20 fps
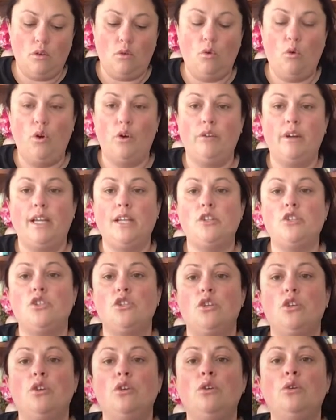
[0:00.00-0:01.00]
ordering
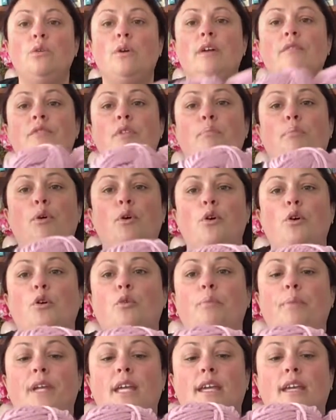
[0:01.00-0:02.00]
two of the pearl
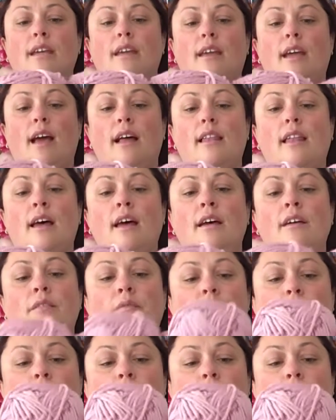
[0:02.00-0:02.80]
pink color,